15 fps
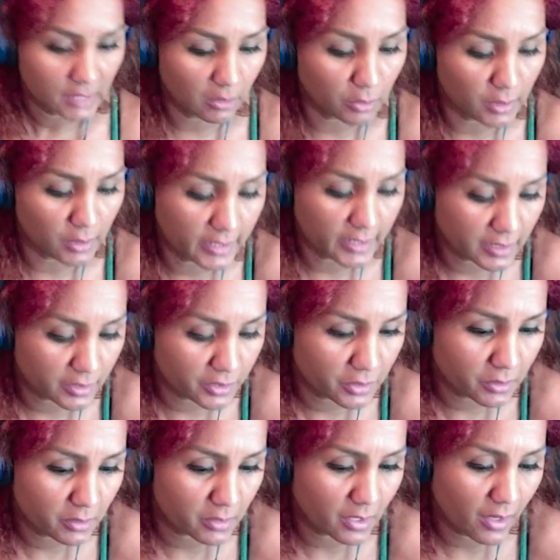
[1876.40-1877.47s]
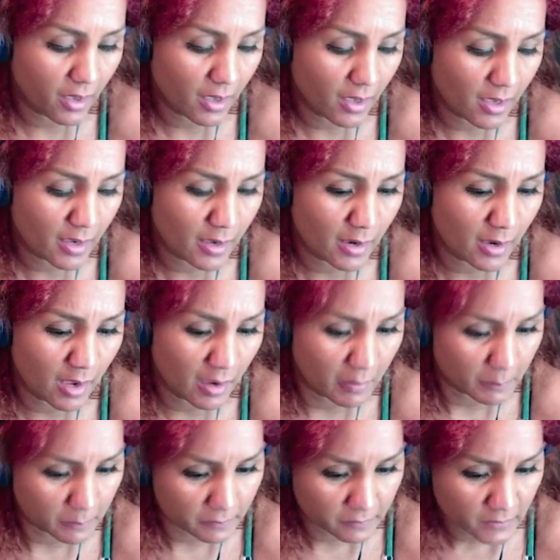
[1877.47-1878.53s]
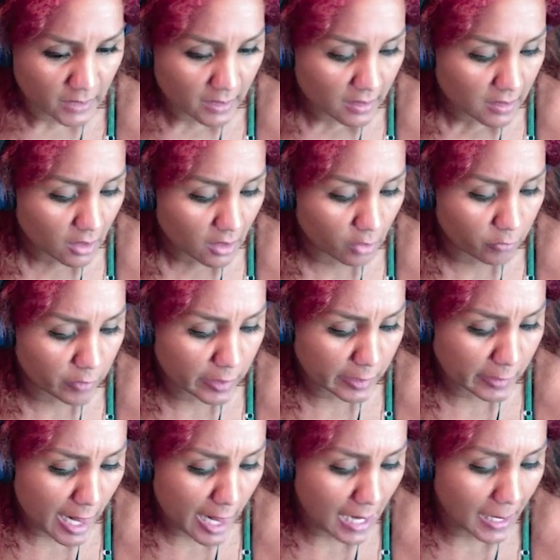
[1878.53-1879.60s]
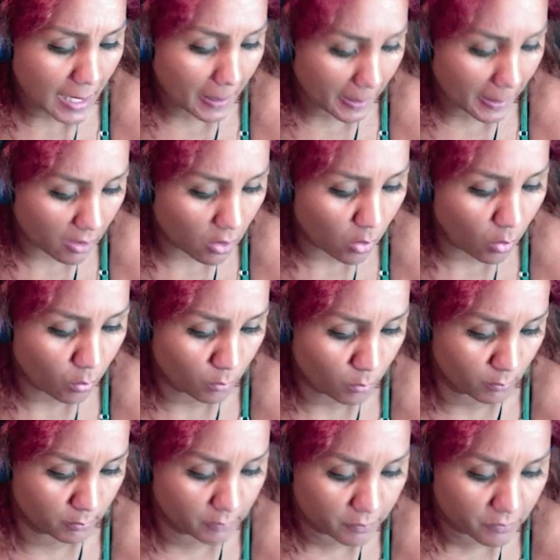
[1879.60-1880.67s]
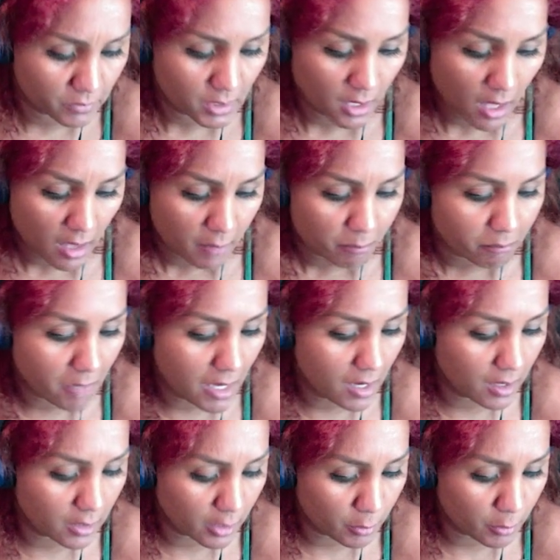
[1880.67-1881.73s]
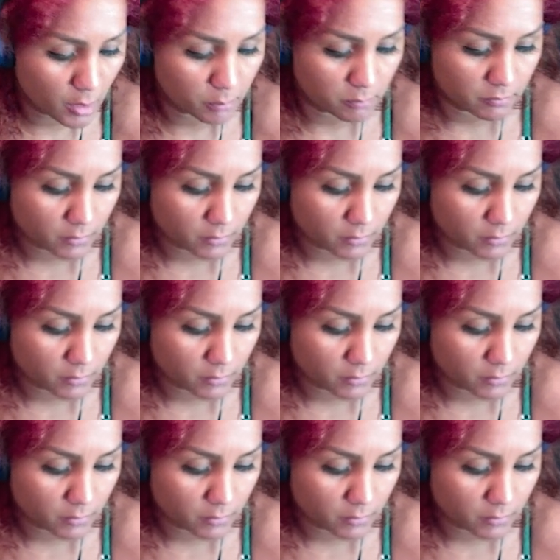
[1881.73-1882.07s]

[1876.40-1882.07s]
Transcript: Little you care. Oh, my heart about.